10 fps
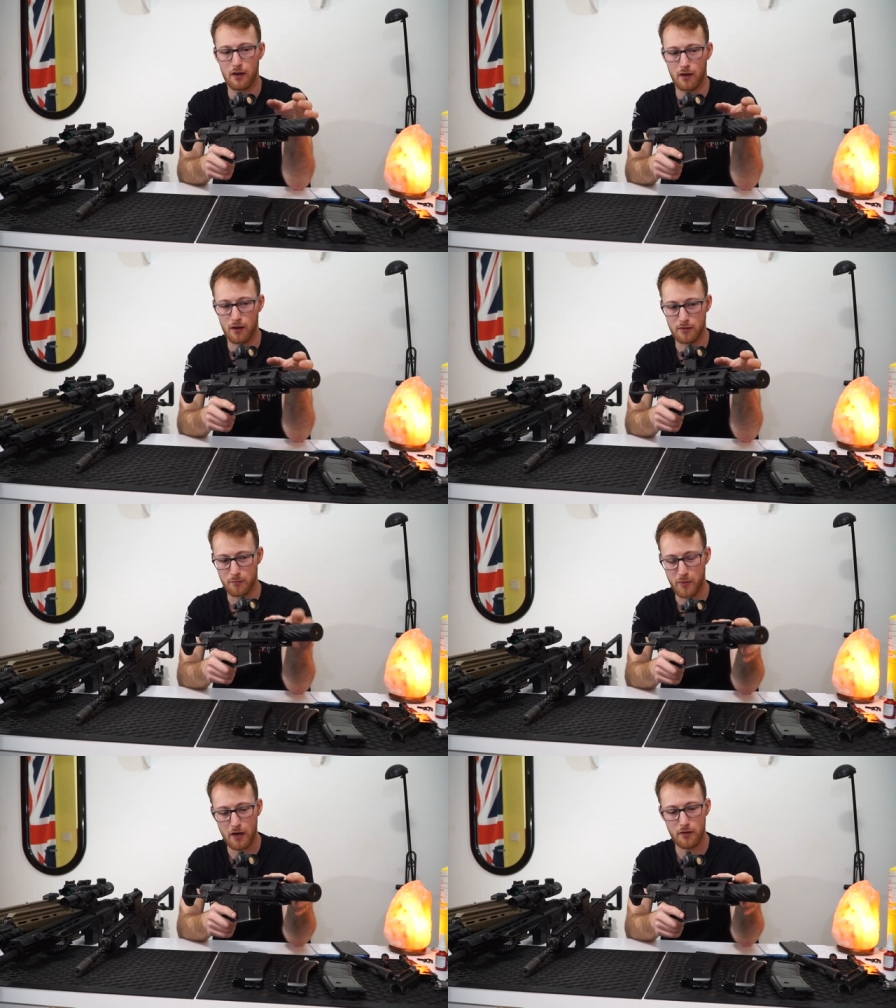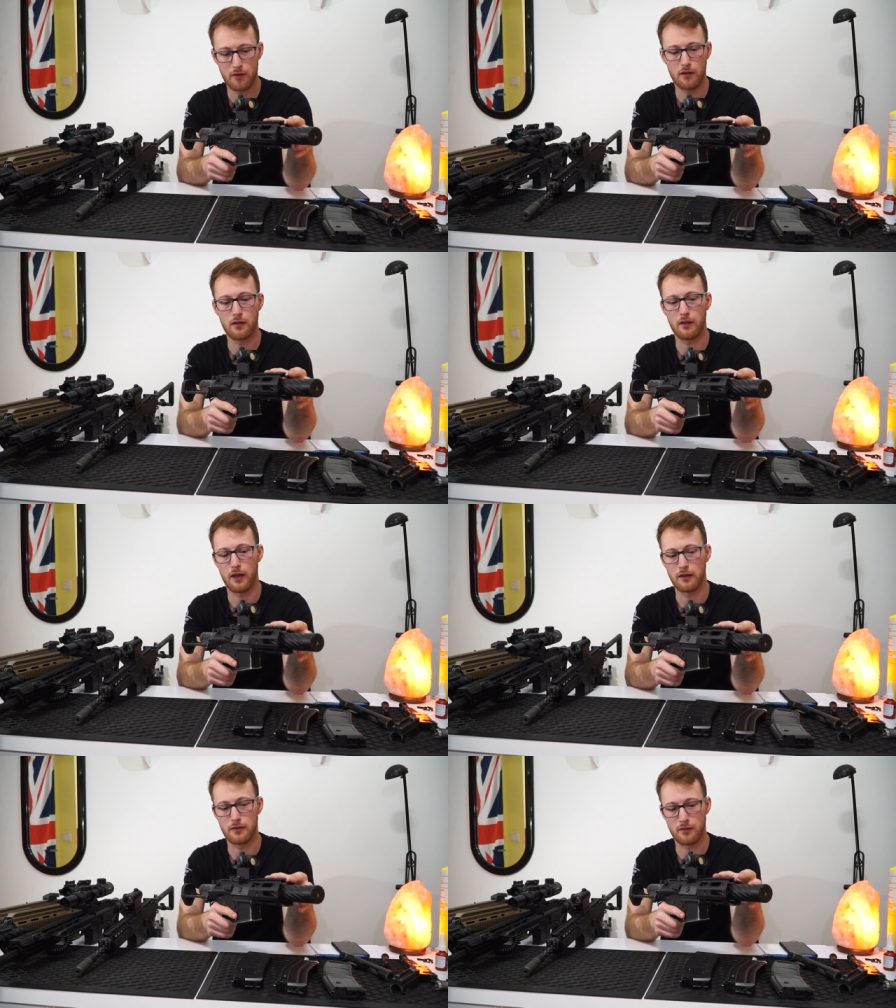the
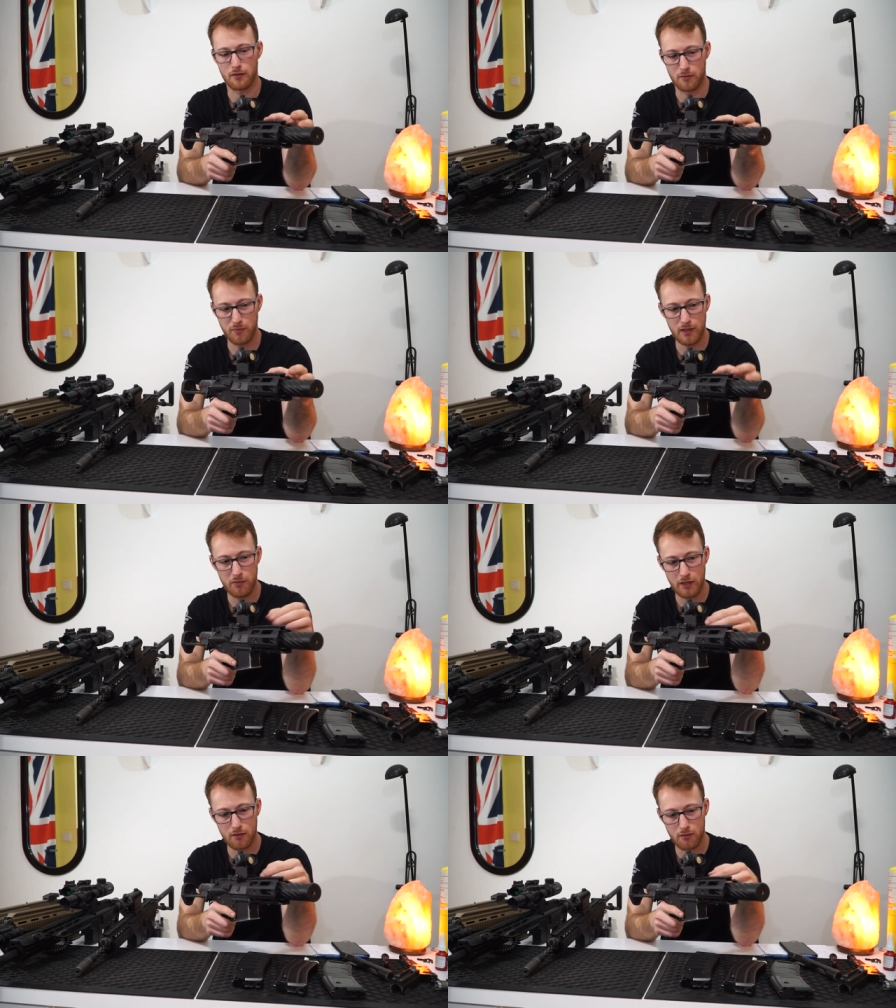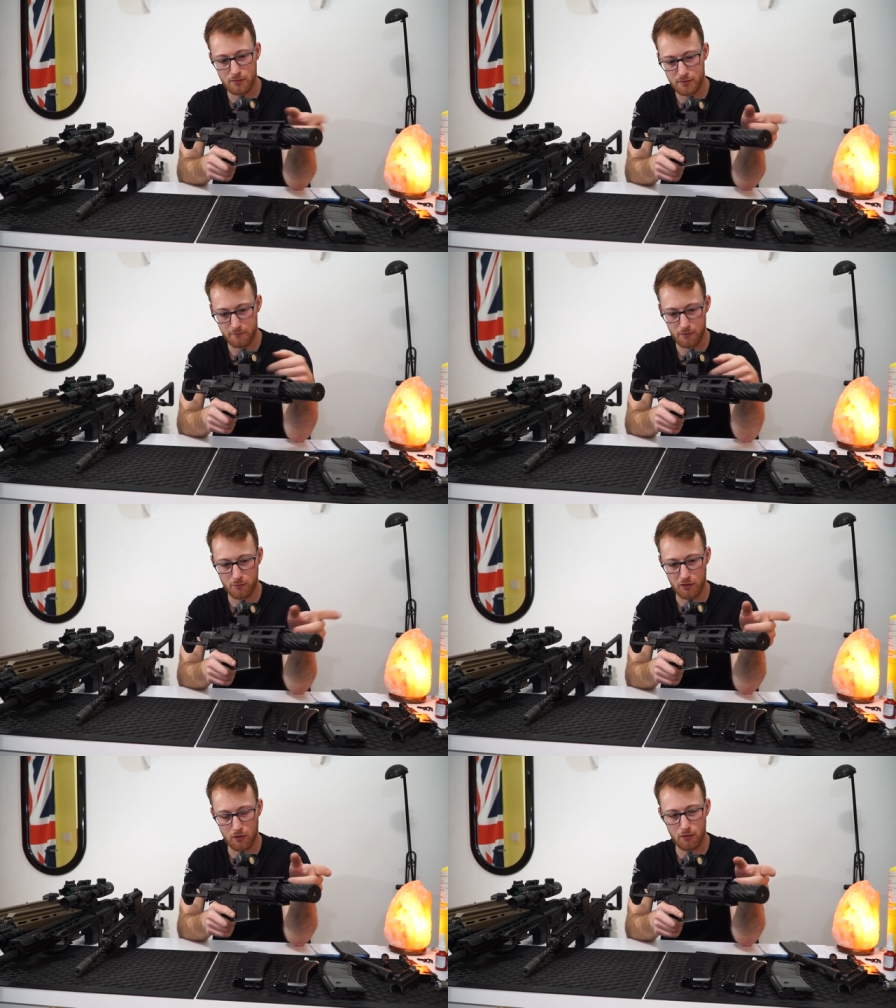barrel and the BB goes
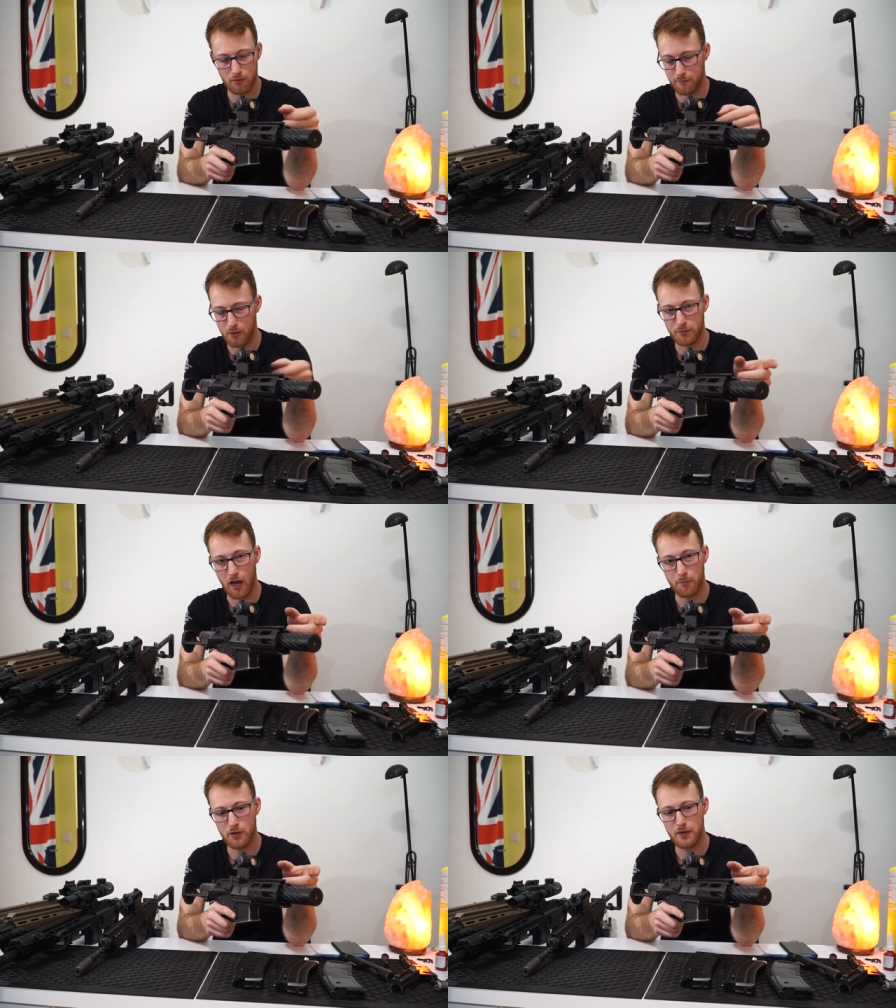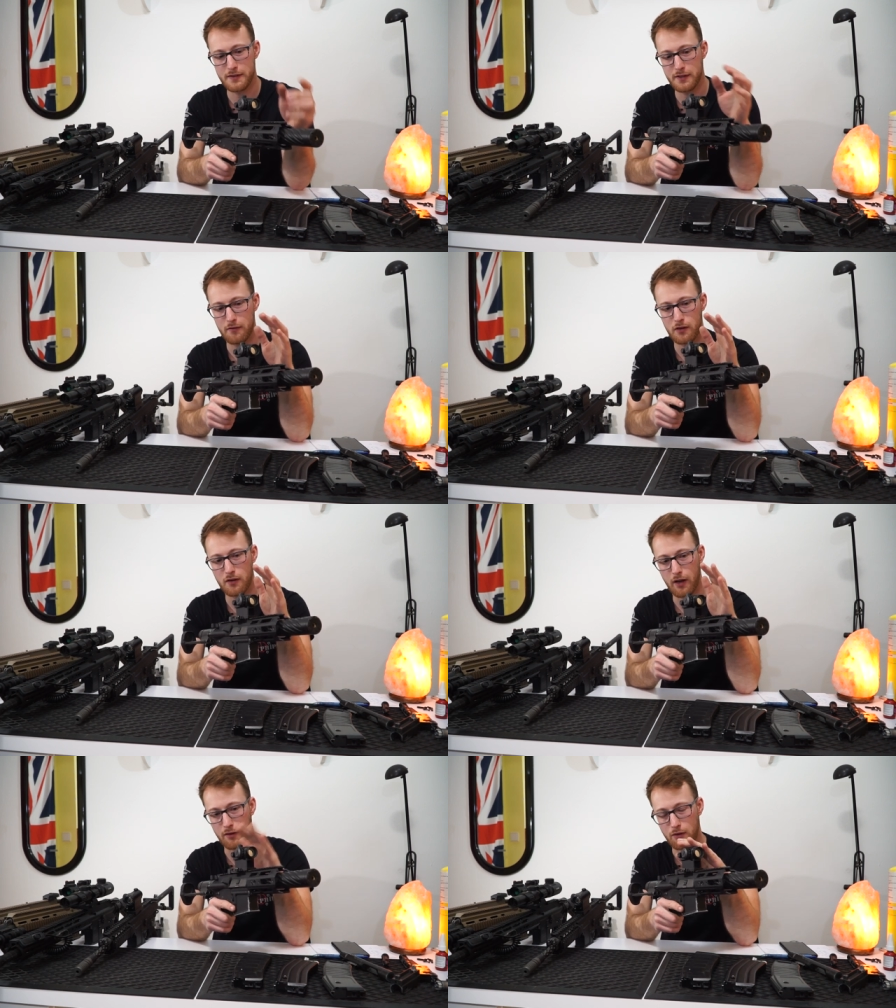from the upper
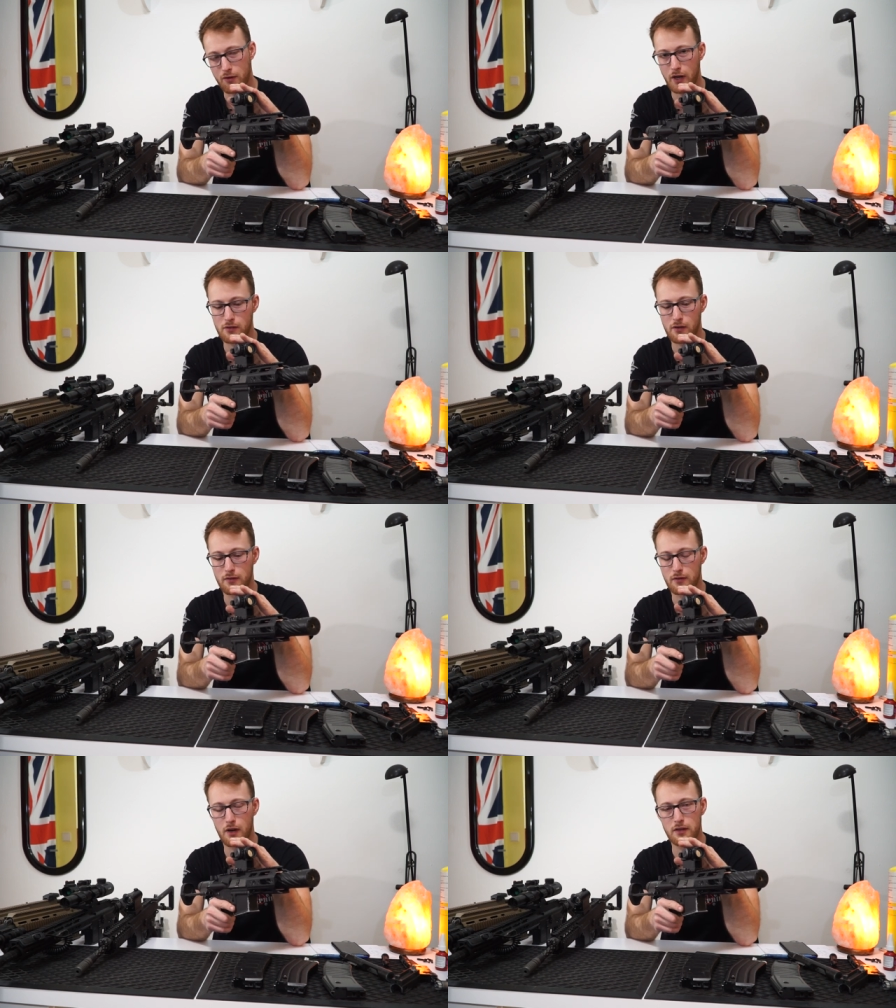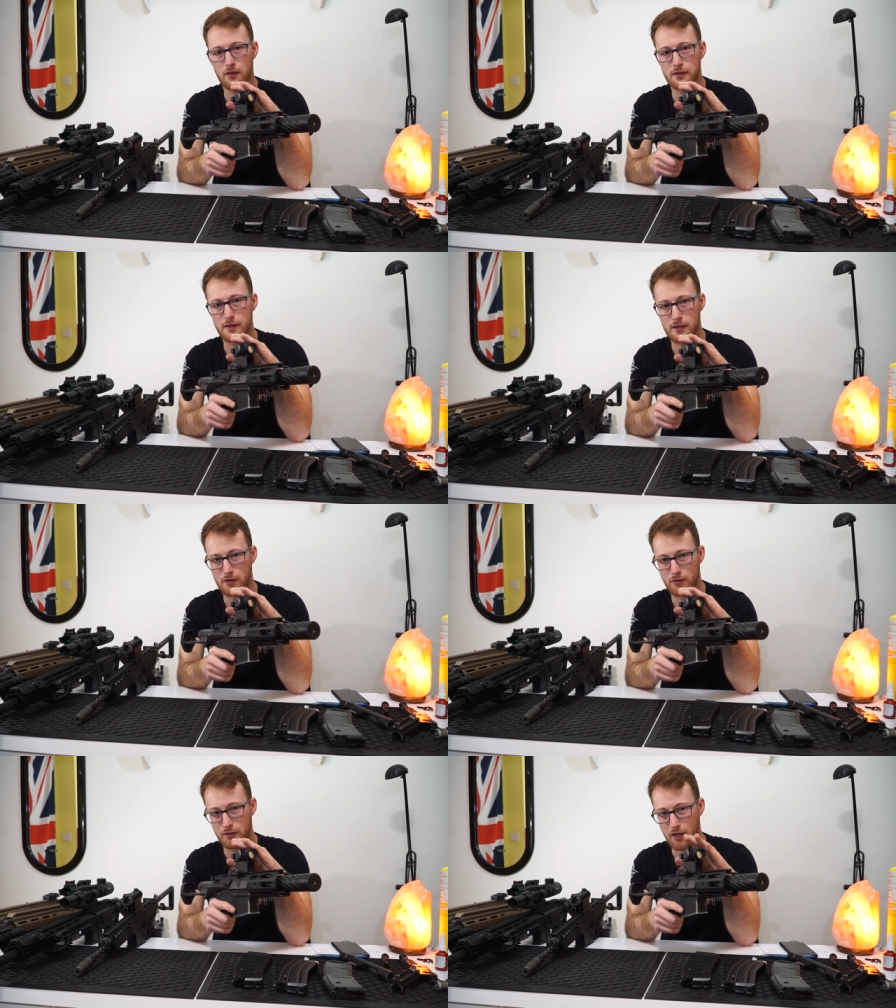receiver, and your red dot
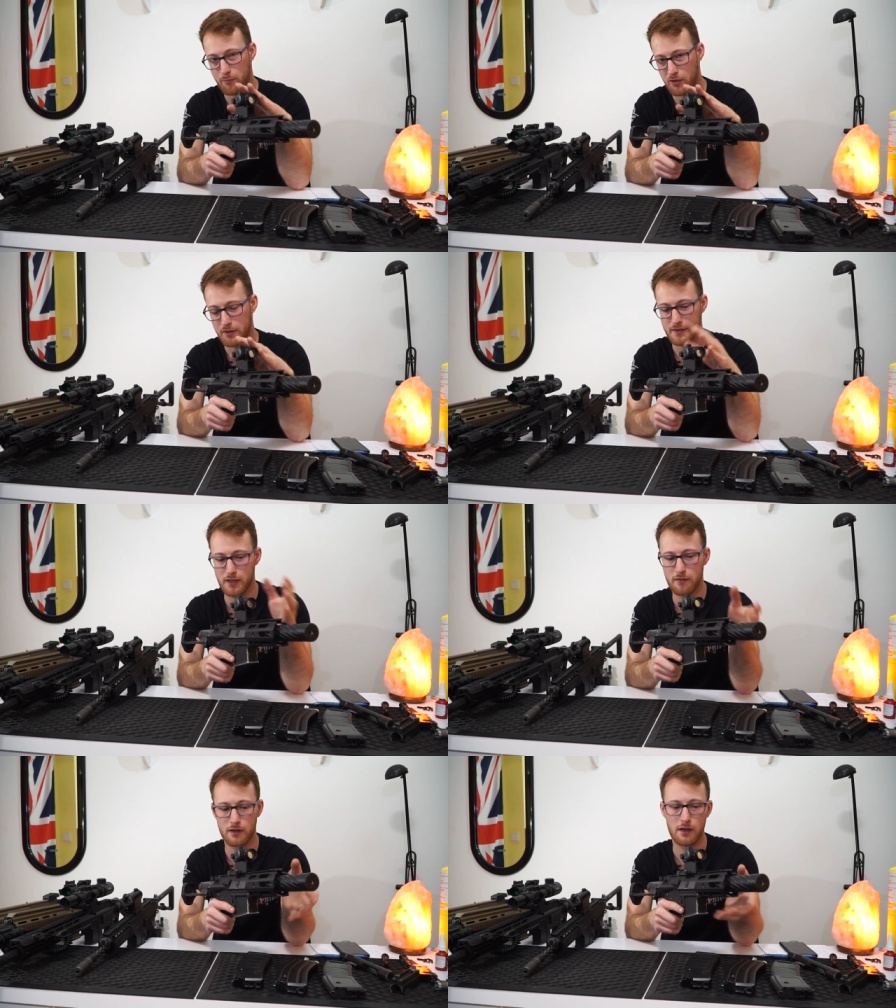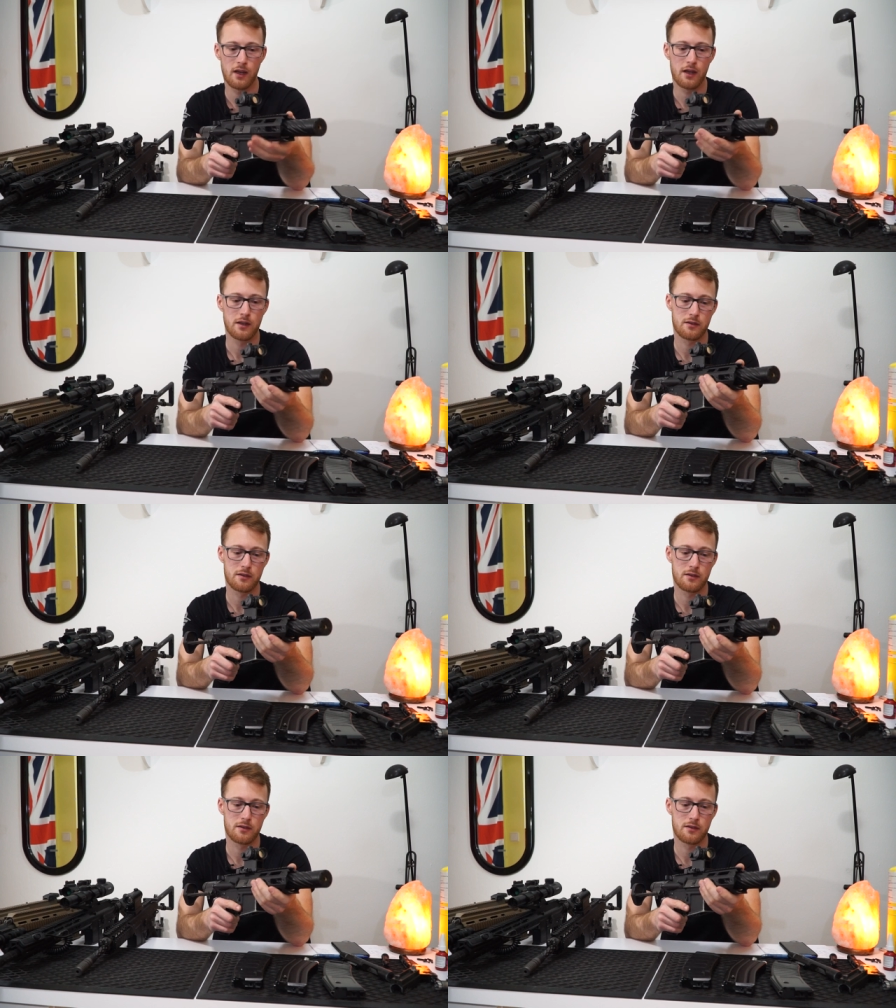sits on the upper receiver.